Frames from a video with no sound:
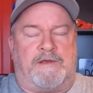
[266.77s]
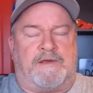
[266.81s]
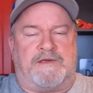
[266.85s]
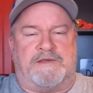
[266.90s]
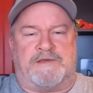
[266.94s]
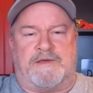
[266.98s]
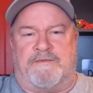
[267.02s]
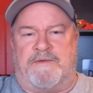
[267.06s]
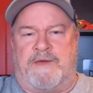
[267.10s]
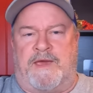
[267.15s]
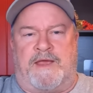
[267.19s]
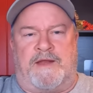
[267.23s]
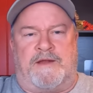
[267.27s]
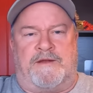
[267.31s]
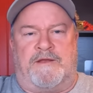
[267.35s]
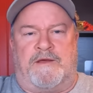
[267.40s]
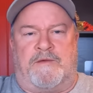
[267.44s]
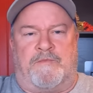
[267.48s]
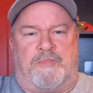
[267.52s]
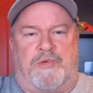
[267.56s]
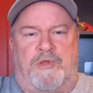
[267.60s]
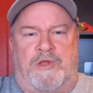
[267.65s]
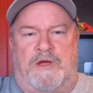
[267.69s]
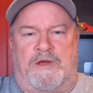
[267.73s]
Because I've had it
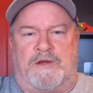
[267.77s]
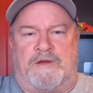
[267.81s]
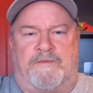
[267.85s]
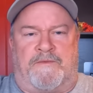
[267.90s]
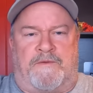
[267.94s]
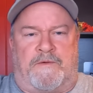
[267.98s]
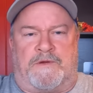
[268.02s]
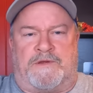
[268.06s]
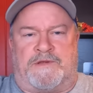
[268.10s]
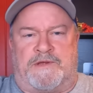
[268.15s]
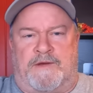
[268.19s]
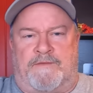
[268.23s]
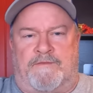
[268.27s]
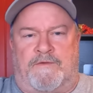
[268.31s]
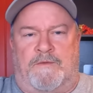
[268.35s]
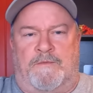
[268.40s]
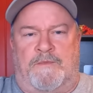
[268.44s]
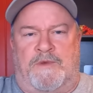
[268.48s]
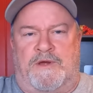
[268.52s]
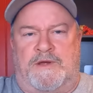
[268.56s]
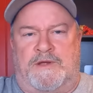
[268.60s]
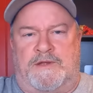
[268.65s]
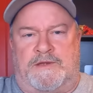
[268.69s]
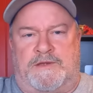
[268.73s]
unplugged for several
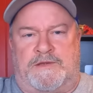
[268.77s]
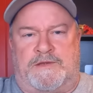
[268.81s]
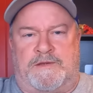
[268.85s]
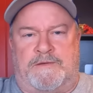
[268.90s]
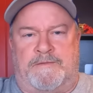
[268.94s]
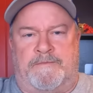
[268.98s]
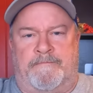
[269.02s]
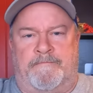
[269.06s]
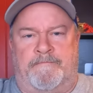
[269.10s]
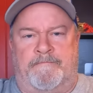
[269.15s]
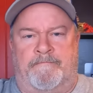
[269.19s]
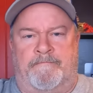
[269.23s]
months.